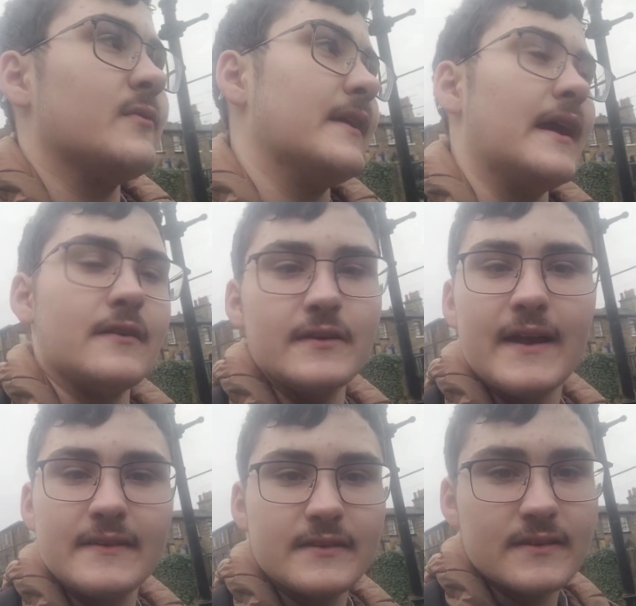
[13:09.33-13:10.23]
we are going to
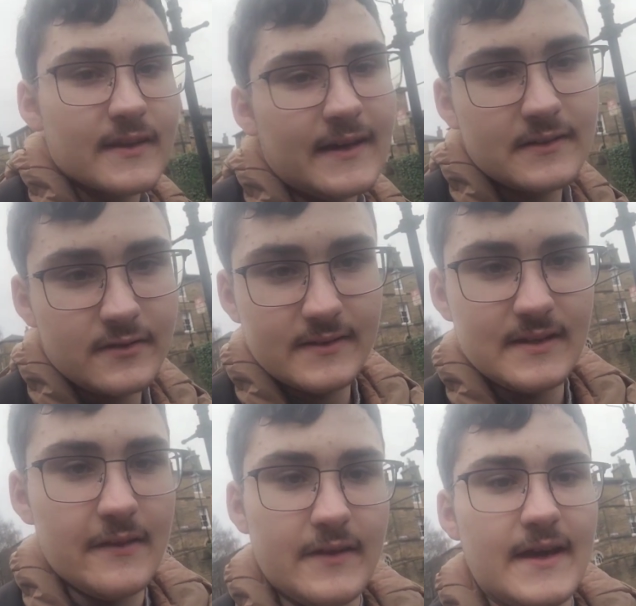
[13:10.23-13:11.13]
get six car trays
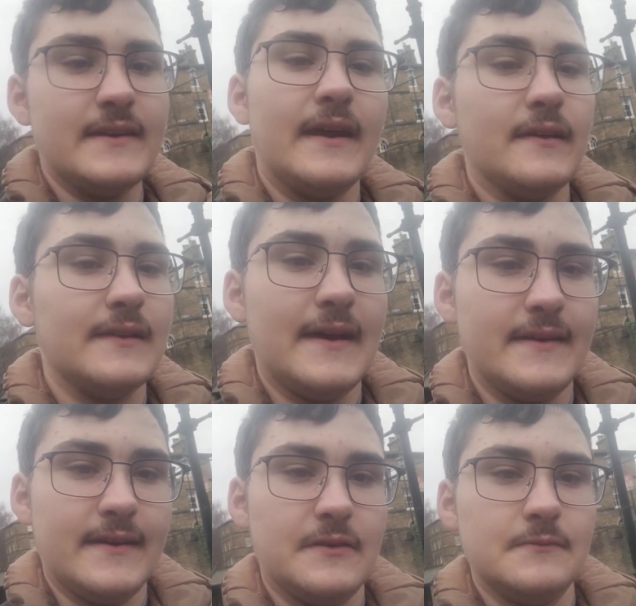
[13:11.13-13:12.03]
down the Airedale
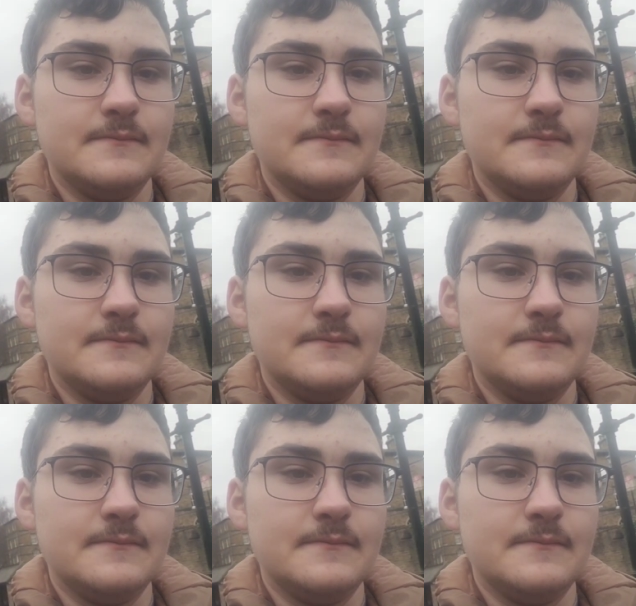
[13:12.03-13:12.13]
line now.